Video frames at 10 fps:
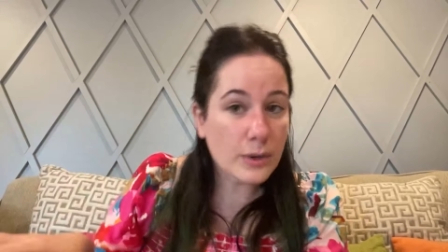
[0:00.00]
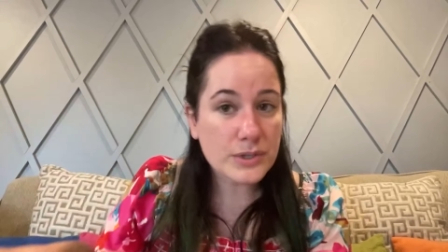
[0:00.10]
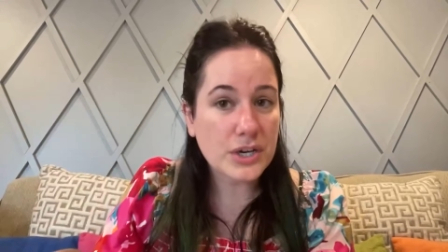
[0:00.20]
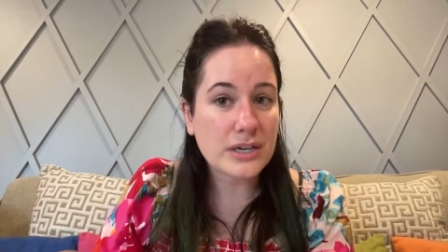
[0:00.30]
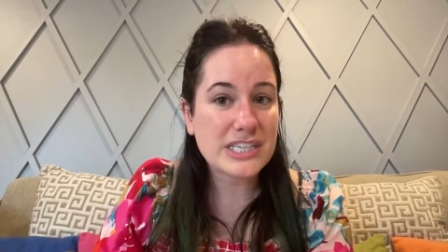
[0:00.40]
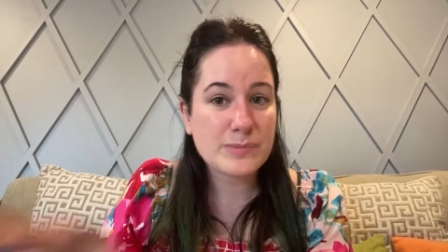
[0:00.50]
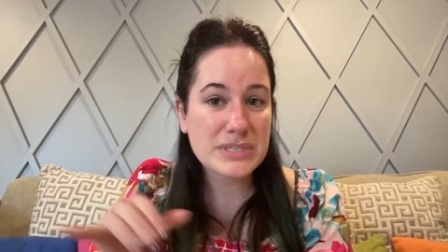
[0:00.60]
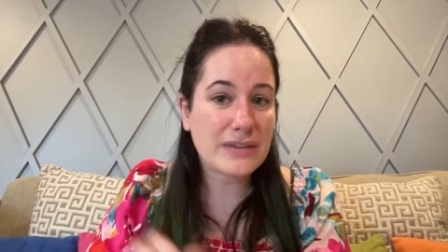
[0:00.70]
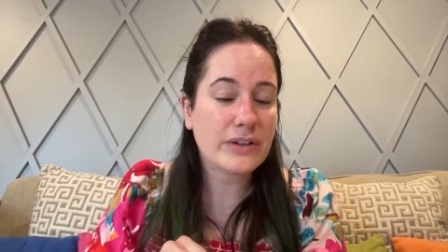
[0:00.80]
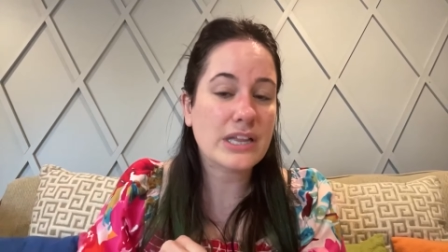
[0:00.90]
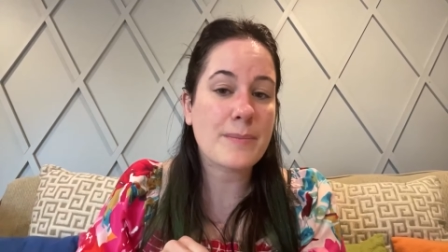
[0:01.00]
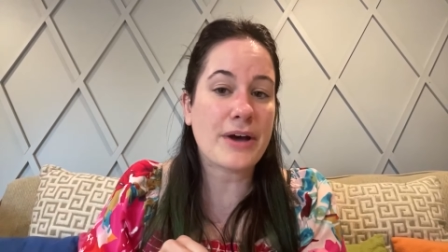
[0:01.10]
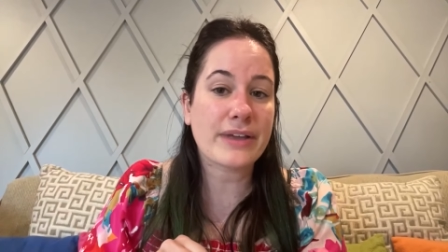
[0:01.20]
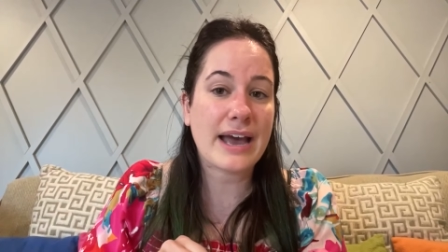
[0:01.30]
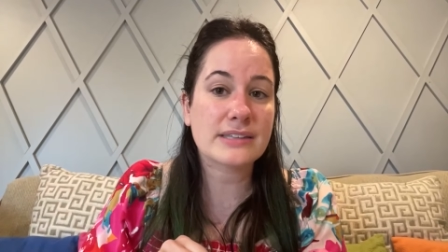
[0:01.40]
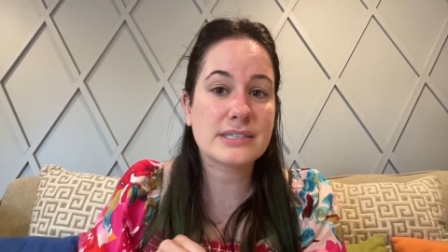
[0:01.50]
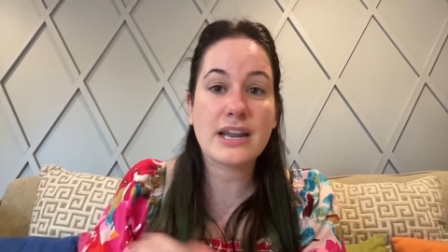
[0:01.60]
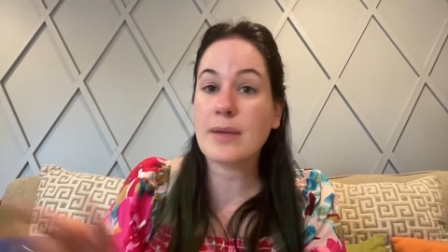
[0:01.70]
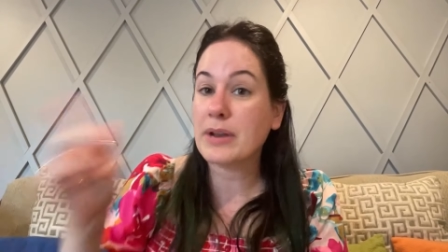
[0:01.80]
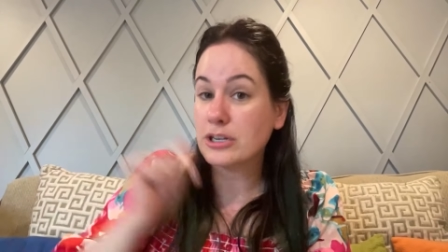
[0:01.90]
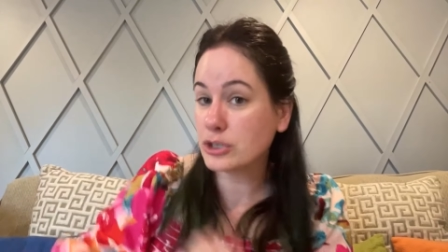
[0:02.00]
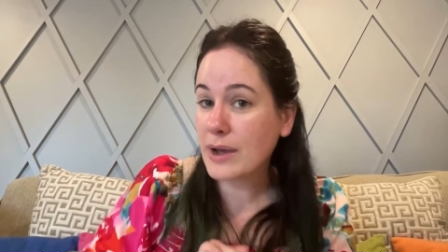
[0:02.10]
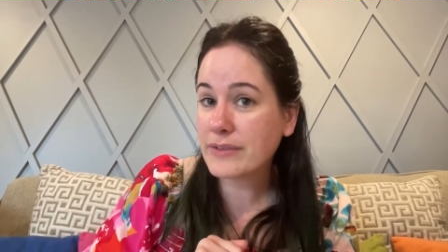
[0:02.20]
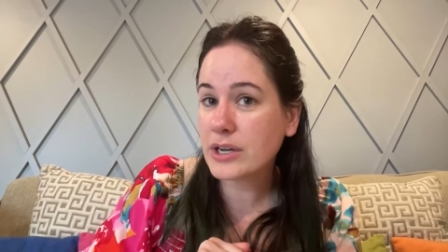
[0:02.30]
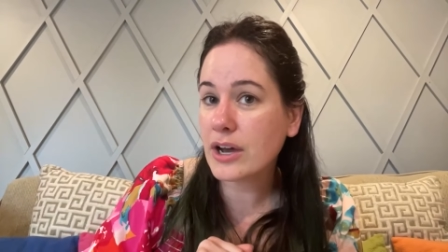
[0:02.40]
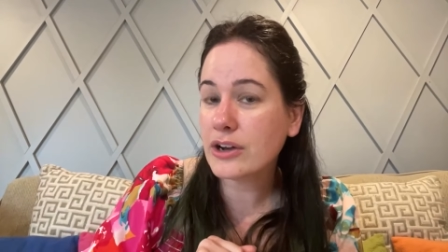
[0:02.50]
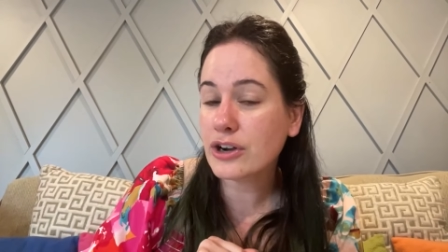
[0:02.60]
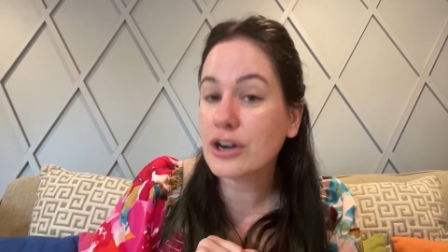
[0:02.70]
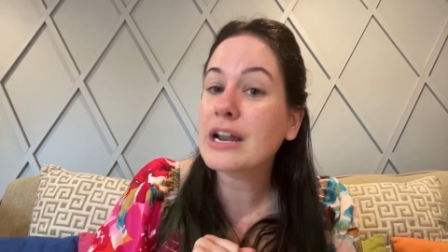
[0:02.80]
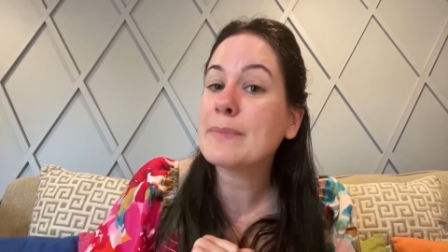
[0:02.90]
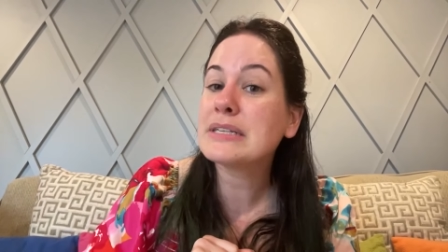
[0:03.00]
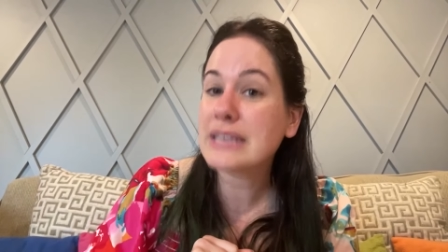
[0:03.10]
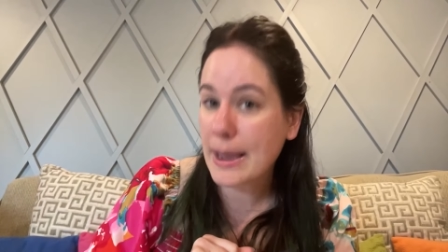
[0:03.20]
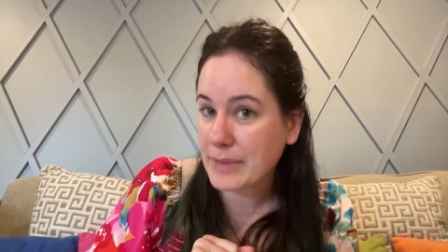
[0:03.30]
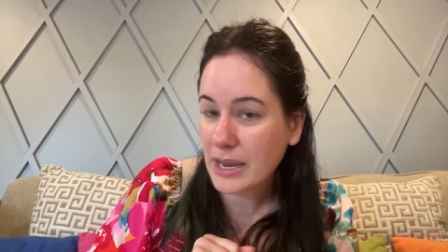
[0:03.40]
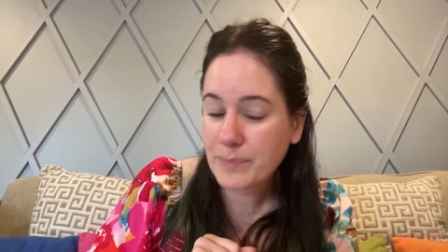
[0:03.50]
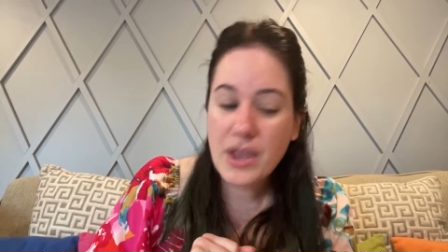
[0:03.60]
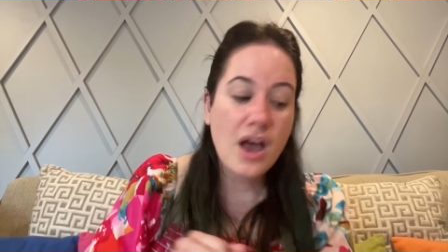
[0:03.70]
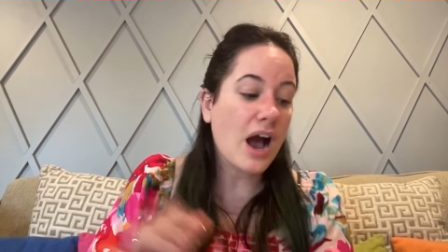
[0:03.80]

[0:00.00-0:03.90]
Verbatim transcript: I know we're talking specifically about cats today, but I do have a dog. Her name is Emmy.